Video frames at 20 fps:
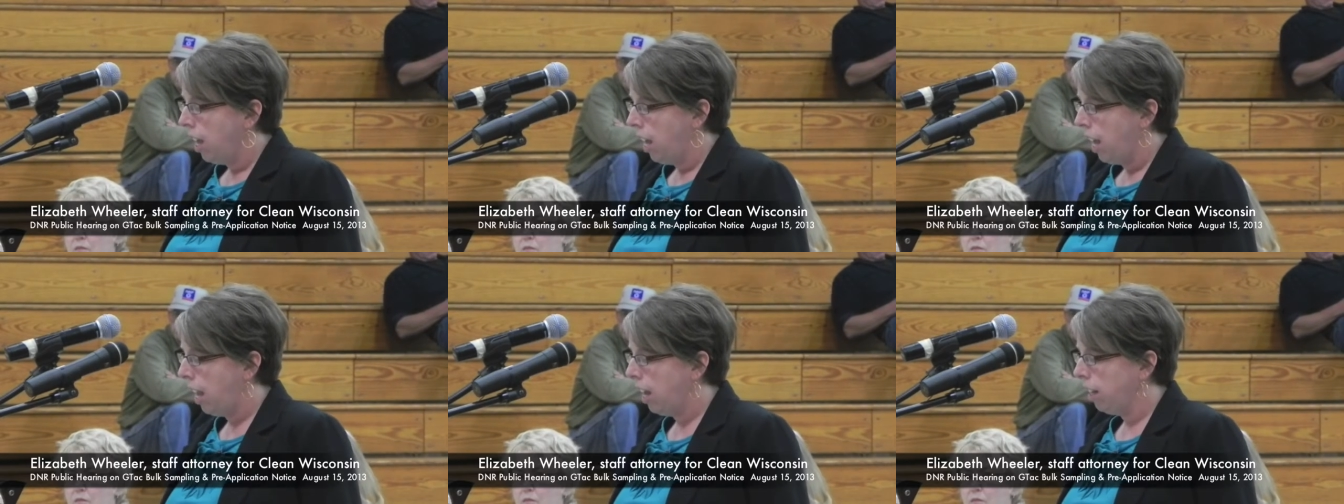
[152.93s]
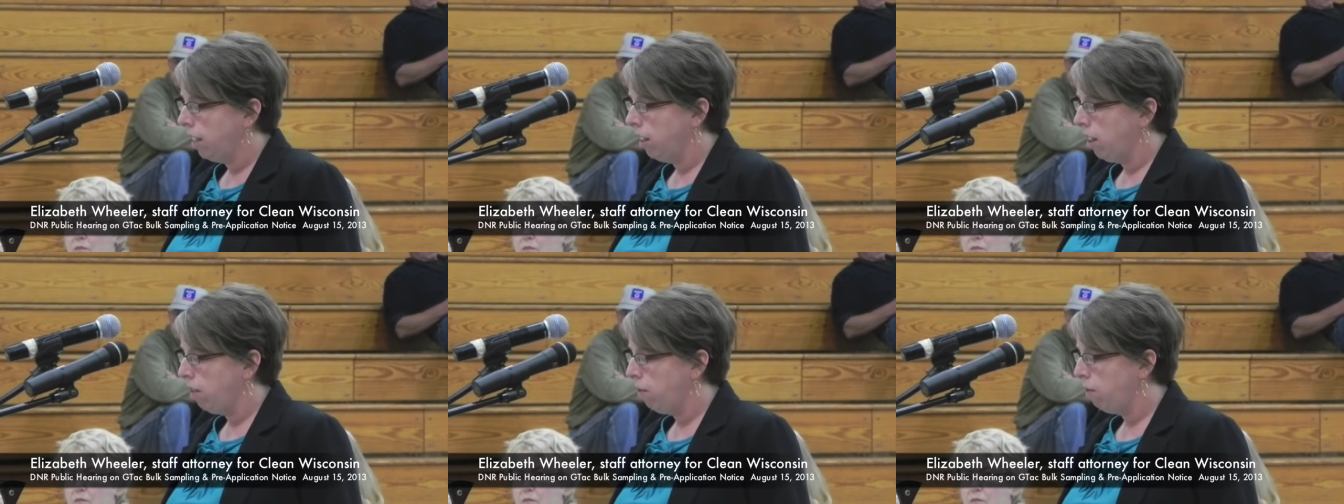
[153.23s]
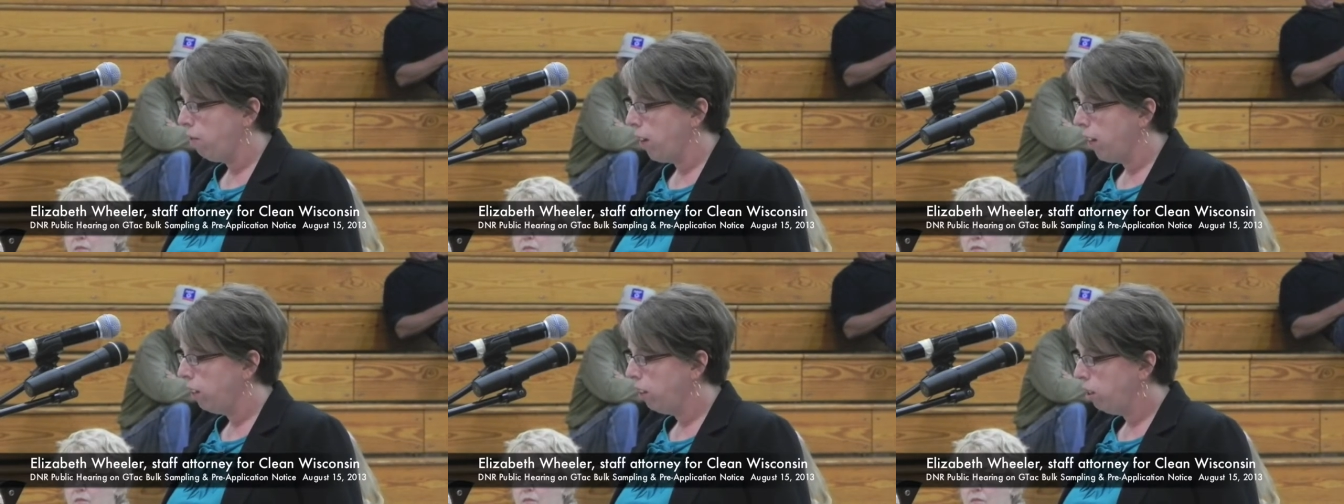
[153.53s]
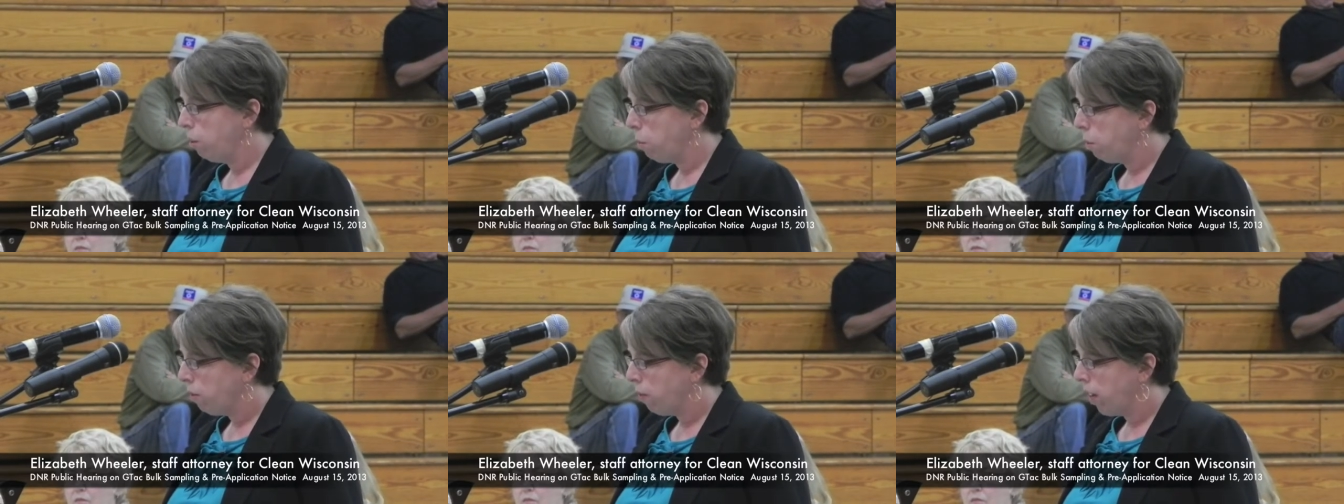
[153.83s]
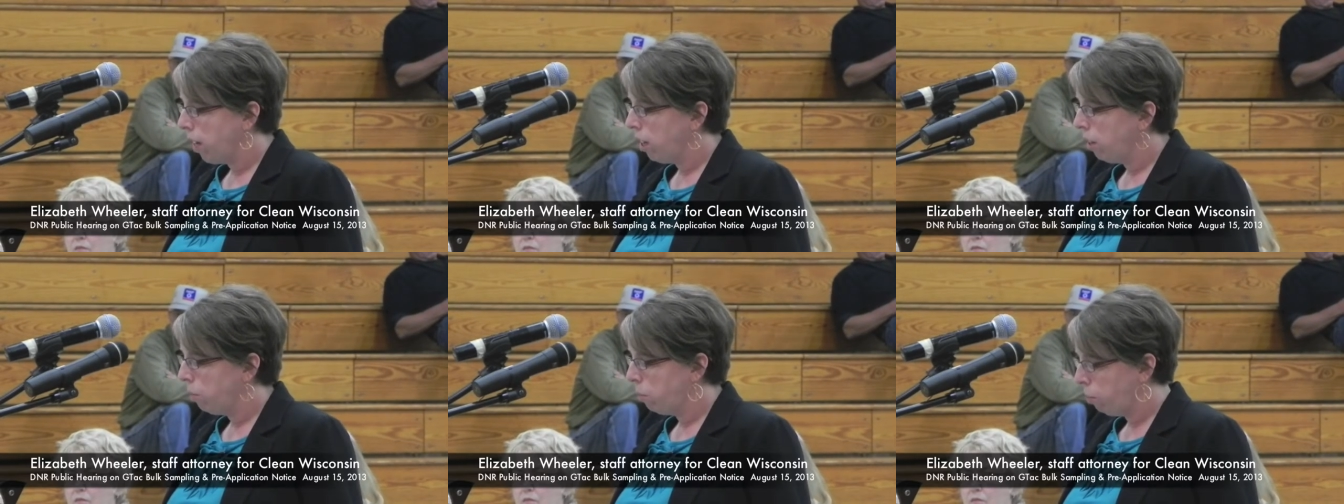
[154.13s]
and they failed to
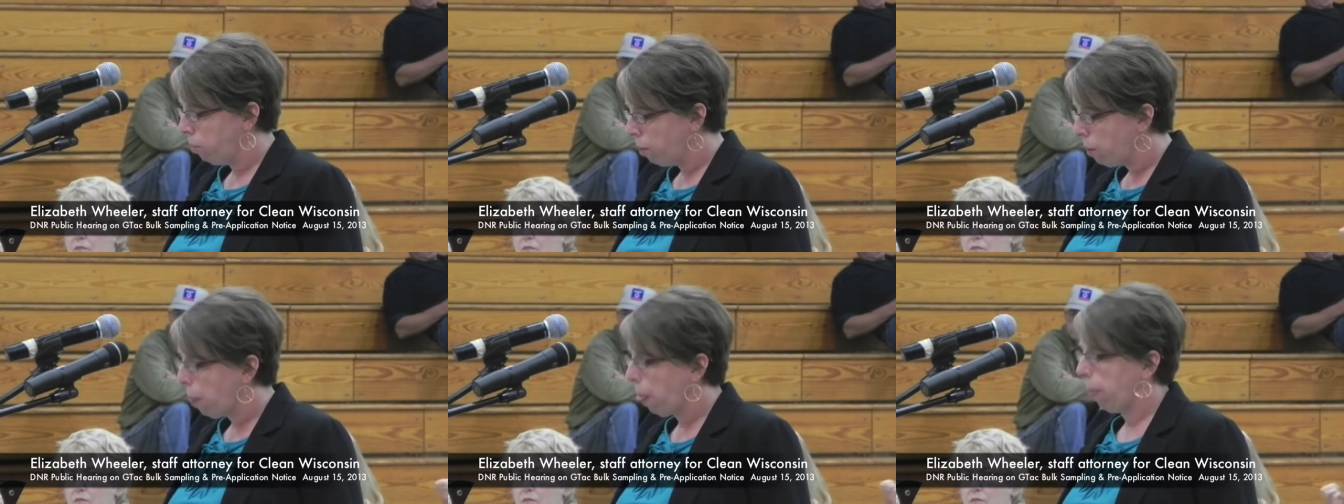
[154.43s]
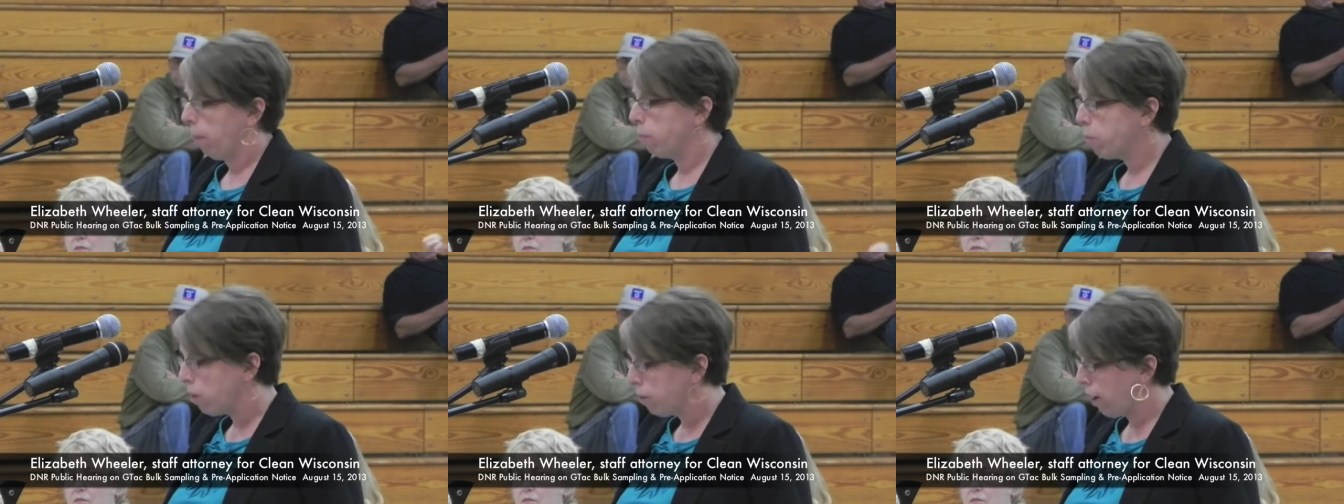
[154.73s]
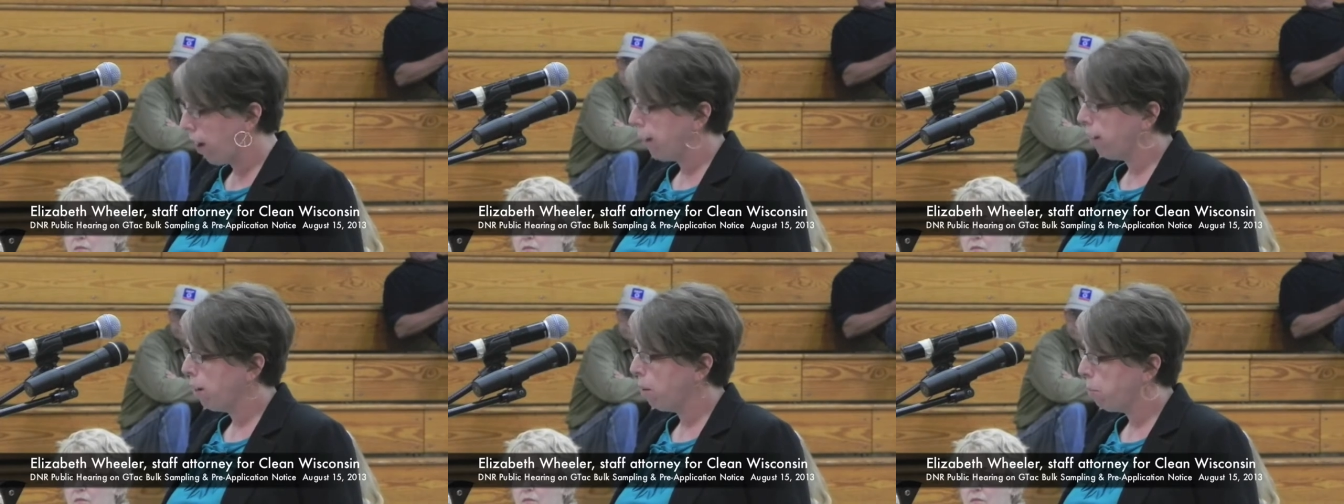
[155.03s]
prevent, provide